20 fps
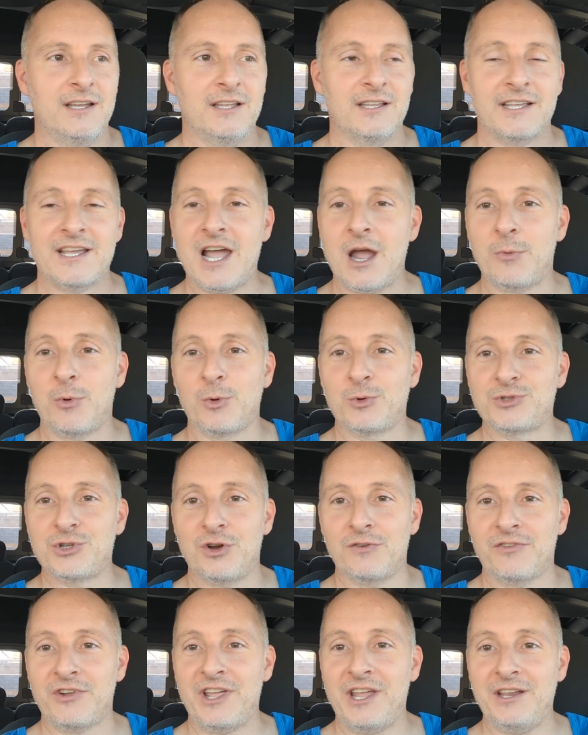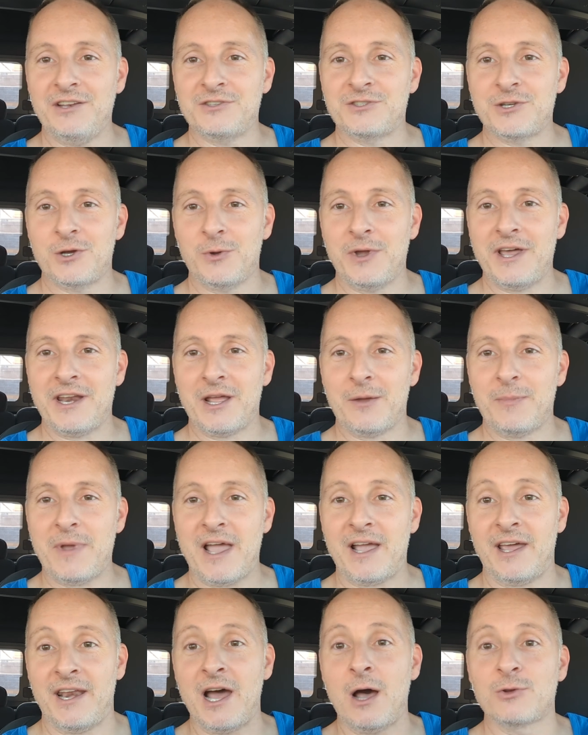camera was overheating, so we had to get
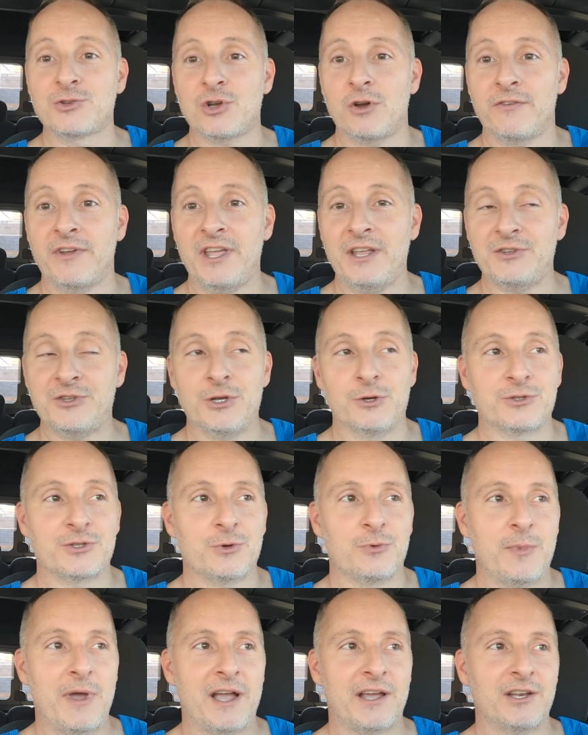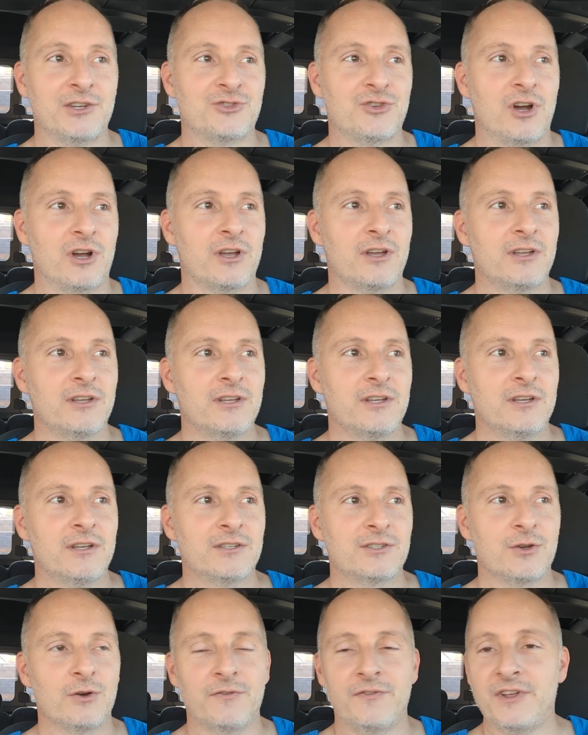back. And I was overheating too, so we're back in the truck.
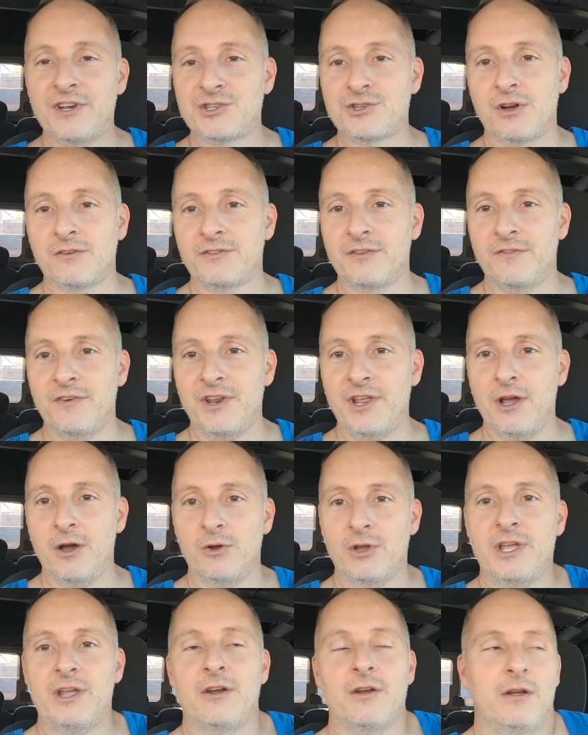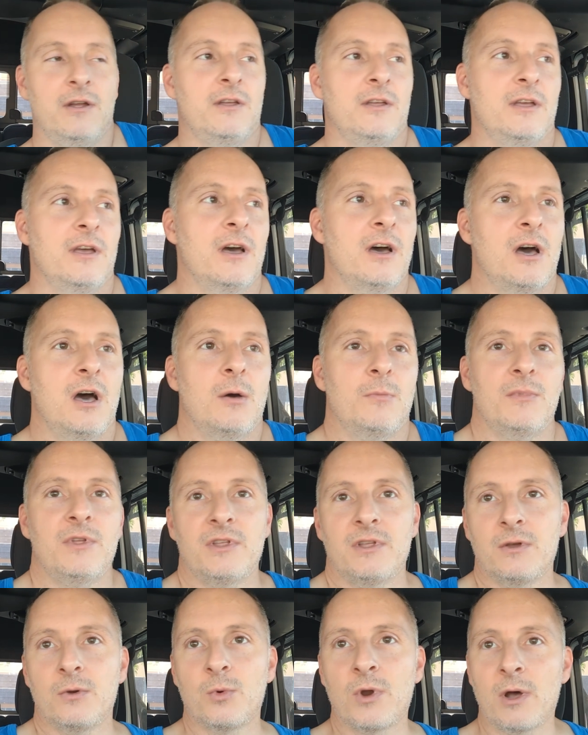So we'll finish off the video here.
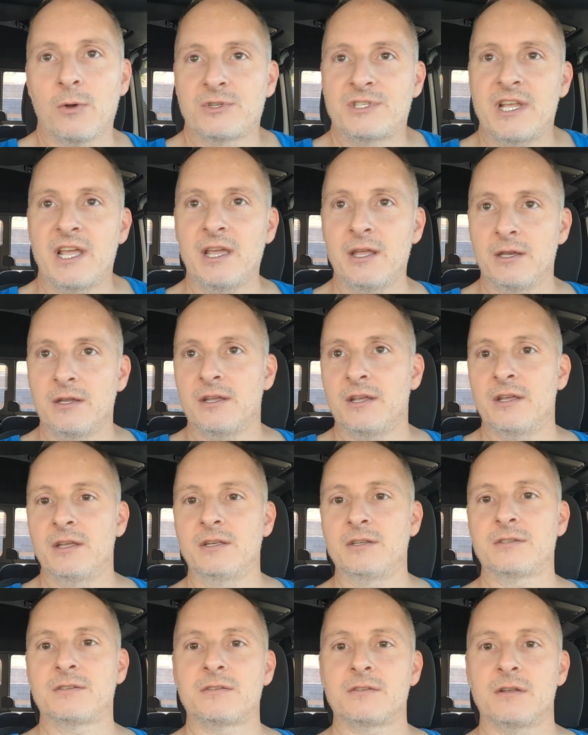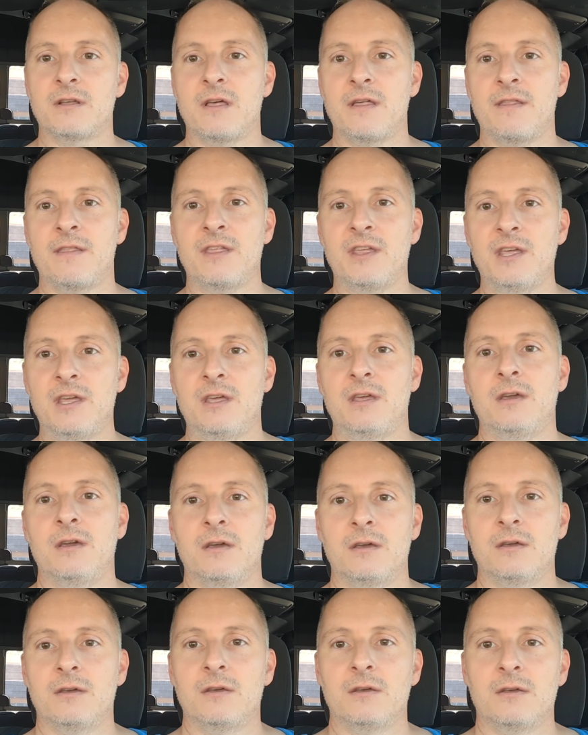What I was saying is the
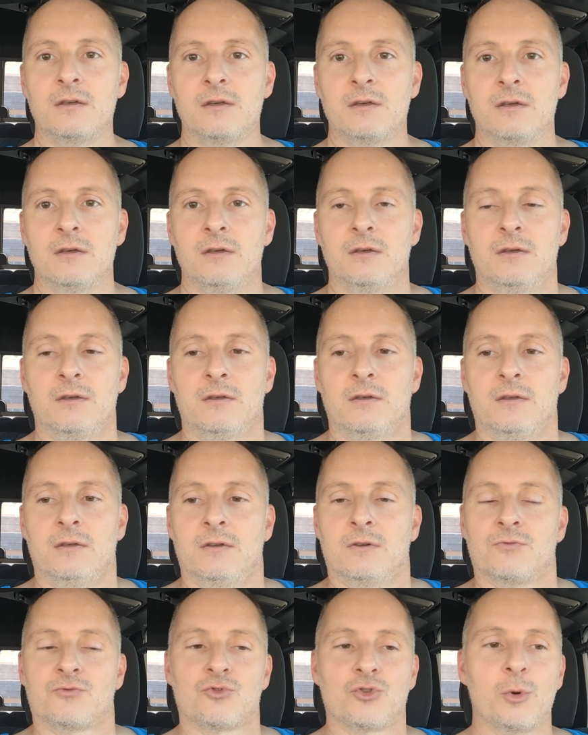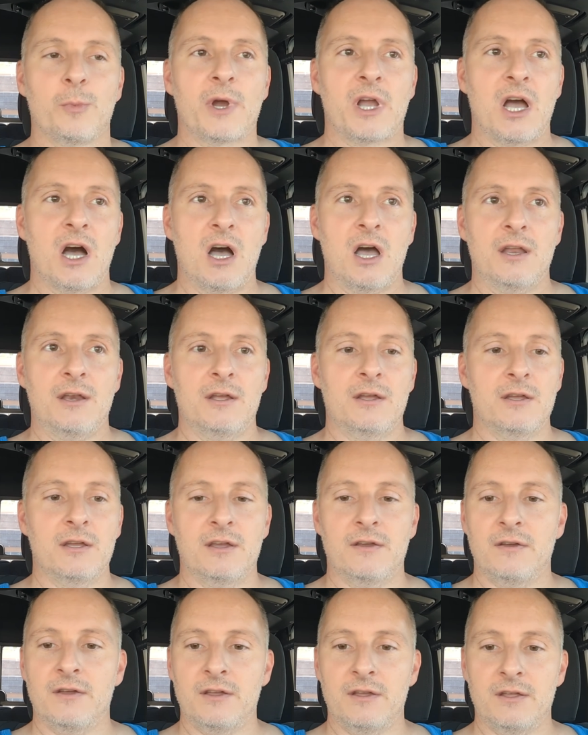Rubicon,
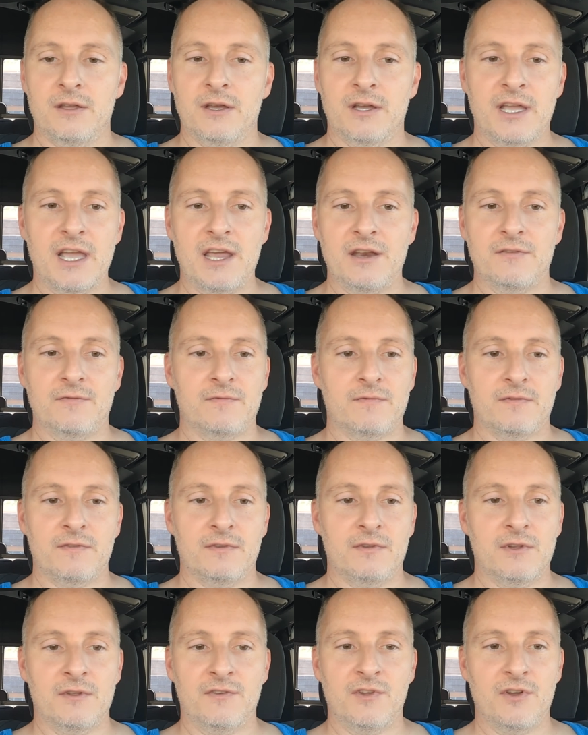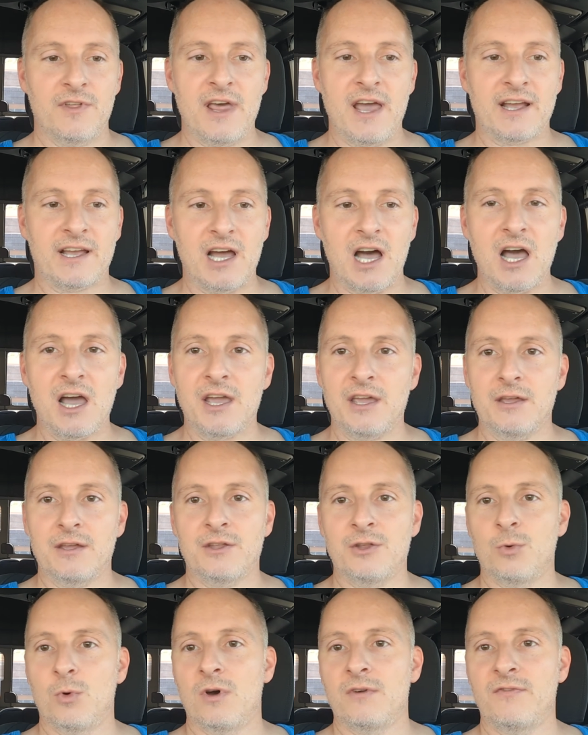again, if you're that guy
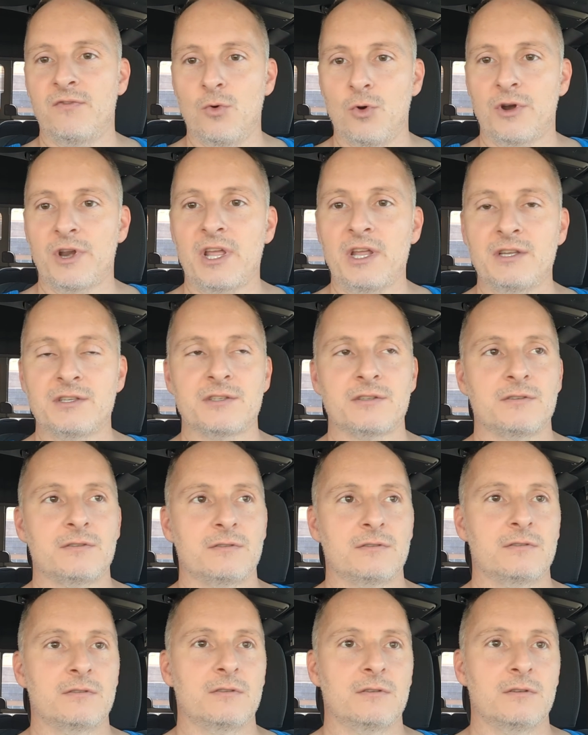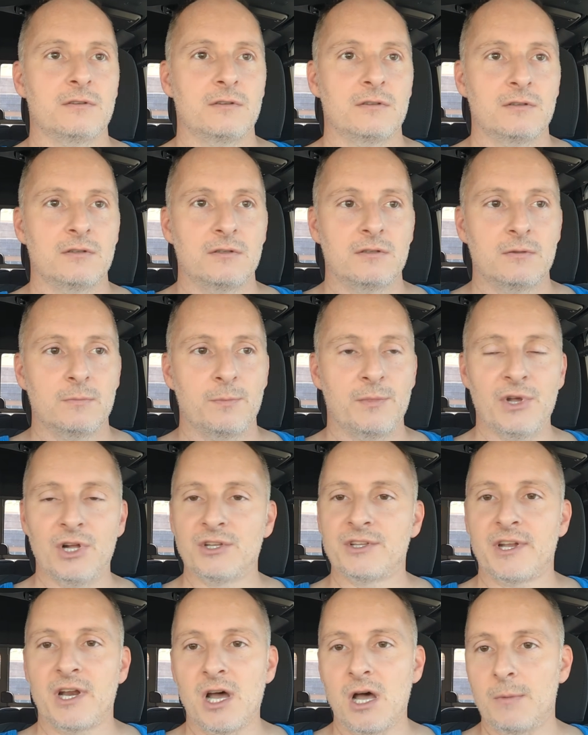and you want 40s and
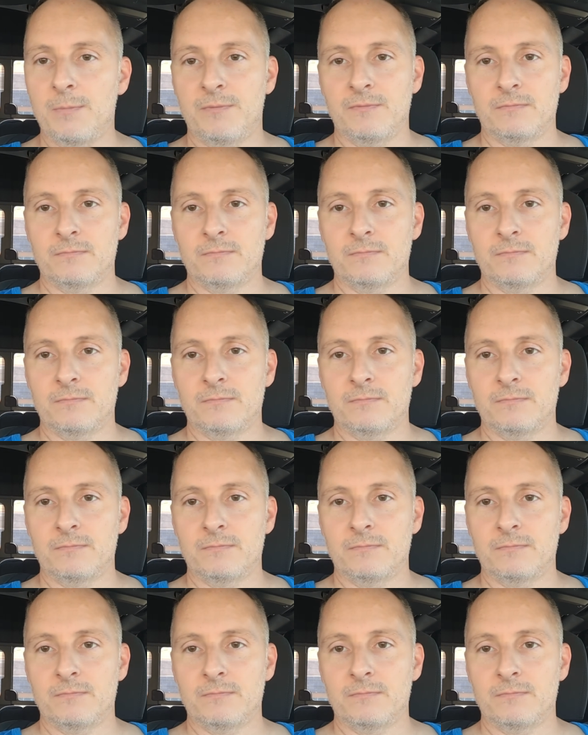build it up,